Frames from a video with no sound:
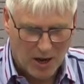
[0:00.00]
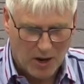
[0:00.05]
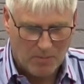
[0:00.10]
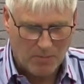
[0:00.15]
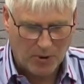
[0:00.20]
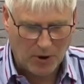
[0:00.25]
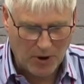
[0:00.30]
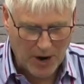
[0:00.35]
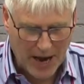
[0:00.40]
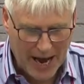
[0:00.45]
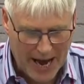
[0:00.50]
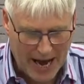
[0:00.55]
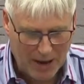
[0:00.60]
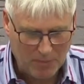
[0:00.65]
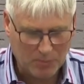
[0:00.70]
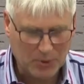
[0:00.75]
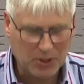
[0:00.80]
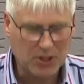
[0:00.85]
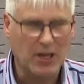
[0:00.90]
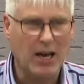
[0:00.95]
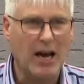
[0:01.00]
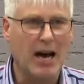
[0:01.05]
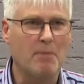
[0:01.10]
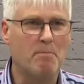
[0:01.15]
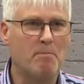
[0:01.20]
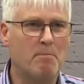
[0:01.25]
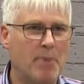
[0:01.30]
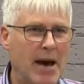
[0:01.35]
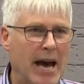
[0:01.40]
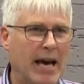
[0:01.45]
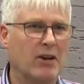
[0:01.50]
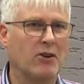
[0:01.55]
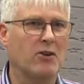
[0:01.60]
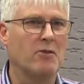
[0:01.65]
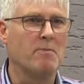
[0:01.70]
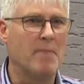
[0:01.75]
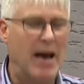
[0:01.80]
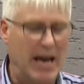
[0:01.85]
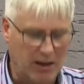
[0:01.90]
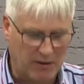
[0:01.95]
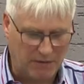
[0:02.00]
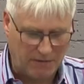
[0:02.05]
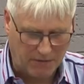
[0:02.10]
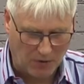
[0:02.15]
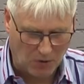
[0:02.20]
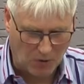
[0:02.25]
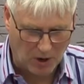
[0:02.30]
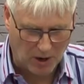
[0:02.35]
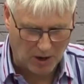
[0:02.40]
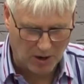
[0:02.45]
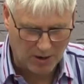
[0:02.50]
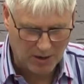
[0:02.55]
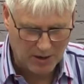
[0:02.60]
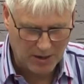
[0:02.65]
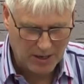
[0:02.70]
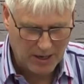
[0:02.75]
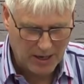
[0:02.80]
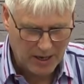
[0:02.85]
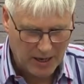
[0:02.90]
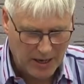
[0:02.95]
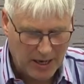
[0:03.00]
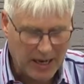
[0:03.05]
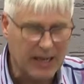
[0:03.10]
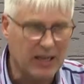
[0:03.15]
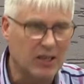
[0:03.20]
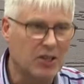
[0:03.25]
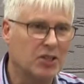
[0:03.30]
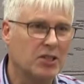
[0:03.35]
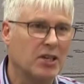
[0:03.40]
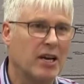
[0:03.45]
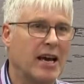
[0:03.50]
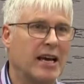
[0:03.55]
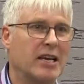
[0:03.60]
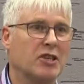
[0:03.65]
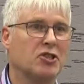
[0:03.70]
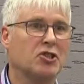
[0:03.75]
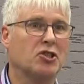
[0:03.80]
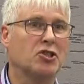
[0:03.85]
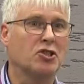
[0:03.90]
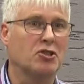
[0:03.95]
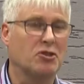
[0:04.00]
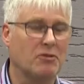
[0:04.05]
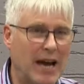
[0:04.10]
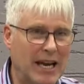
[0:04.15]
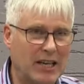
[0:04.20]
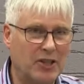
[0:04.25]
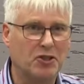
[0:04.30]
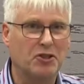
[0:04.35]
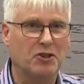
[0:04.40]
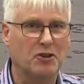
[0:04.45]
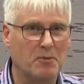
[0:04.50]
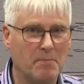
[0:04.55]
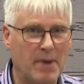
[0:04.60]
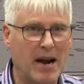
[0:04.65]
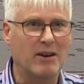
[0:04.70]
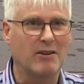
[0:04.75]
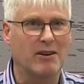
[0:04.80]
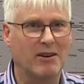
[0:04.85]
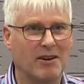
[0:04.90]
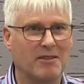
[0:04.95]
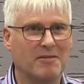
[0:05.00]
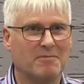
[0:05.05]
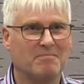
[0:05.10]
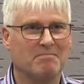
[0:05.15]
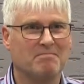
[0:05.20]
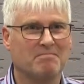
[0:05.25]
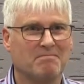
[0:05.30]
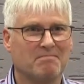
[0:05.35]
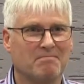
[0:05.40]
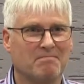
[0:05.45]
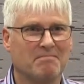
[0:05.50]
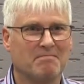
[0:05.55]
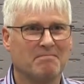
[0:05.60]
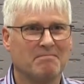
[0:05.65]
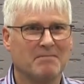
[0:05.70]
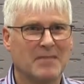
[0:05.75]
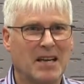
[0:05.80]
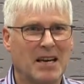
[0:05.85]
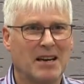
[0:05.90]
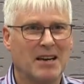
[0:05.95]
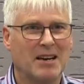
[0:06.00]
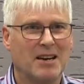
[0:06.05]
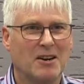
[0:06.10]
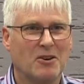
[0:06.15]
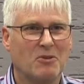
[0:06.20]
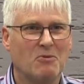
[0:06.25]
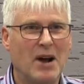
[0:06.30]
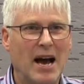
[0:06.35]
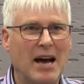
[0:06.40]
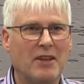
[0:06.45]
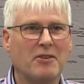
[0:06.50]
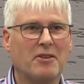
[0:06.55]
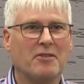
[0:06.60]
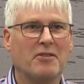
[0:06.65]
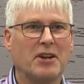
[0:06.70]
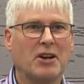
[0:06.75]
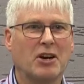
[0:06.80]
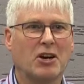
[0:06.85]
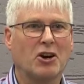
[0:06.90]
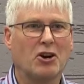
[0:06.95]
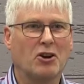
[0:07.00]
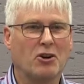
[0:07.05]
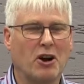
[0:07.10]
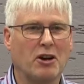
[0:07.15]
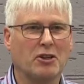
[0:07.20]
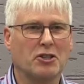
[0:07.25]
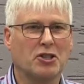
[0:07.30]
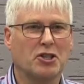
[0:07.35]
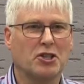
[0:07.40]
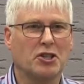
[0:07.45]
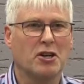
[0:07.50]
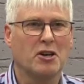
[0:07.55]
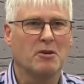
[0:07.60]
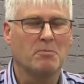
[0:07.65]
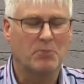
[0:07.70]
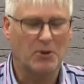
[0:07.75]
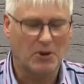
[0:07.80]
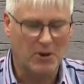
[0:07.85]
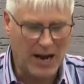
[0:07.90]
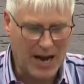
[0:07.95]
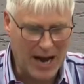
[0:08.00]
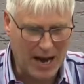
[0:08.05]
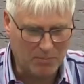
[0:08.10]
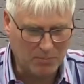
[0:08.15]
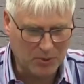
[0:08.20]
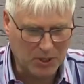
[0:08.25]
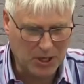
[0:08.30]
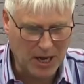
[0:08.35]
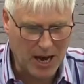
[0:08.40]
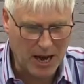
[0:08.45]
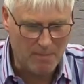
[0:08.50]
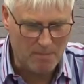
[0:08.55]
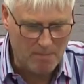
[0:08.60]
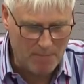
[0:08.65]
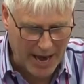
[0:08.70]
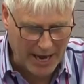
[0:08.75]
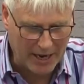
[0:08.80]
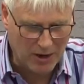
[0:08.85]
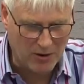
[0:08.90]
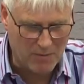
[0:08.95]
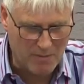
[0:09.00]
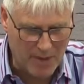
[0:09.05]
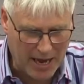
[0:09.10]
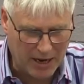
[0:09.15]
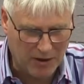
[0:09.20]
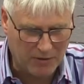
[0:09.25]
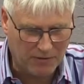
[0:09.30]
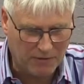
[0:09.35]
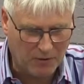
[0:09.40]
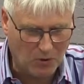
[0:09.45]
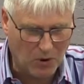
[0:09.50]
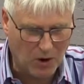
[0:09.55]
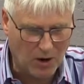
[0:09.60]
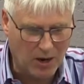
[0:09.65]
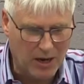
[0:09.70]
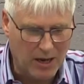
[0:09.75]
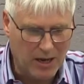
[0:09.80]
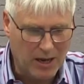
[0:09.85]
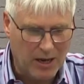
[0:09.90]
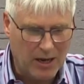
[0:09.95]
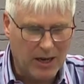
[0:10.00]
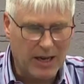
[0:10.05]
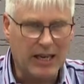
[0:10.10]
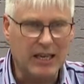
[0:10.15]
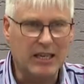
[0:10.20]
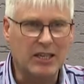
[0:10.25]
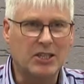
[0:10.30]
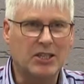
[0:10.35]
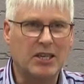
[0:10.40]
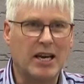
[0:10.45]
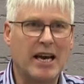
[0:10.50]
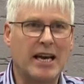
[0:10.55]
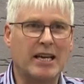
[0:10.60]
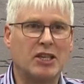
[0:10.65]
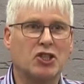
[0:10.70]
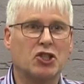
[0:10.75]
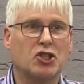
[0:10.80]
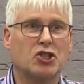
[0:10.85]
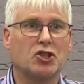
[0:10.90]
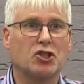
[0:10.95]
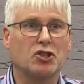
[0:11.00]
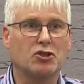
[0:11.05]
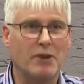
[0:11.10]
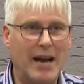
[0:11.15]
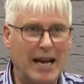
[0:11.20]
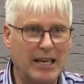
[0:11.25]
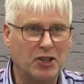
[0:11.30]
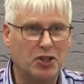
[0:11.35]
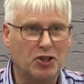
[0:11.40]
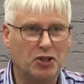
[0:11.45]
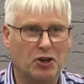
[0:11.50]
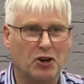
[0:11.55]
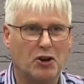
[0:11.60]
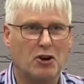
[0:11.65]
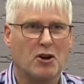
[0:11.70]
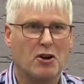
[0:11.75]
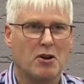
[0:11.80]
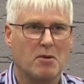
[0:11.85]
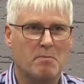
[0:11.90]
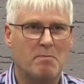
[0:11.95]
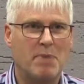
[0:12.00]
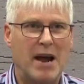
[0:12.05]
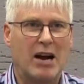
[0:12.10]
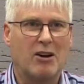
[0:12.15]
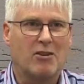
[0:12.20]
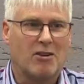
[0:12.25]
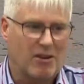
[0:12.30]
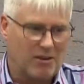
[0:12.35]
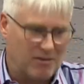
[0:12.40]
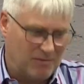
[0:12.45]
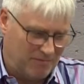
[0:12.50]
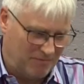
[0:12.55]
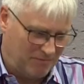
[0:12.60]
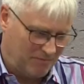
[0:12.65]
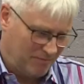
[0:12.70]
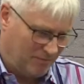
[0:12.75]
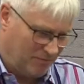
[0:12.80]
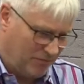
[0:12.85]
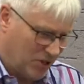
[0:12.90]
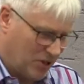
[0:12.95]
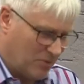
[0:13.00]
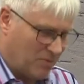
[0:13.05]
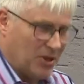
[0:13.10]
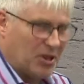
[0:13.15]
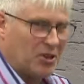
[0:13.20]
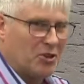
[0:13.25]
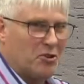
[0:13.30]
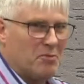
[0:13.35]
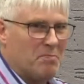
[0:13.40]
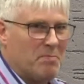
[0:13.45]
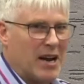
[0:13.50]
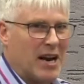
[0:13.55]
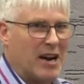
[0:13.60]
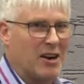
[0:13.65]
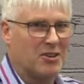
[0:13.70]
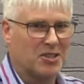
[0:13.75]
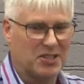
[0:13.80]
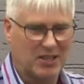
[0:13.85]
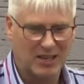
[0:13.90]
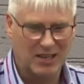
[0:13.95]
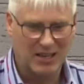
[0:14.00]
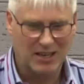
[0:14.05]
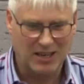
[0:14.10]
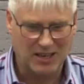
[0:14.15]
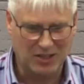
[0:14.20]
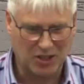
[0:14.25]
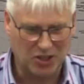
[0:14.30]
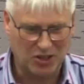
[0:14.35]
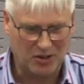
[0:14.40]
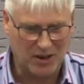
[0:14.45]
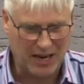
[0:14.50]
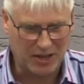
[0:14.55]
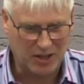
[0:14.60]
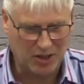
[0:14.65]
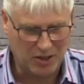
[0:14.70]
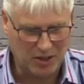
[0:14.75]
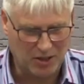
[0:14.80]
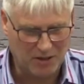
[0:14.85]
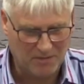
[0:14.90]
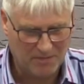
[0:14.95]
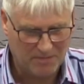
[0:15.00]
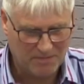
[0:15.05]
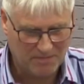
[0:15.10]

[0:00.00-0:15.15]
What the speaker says: perhaps a better metaphor is a stretcher bearer. Rather than a crutch, perhaps a better metaphor is a stretcher bearer, somebody who bears a stretcher.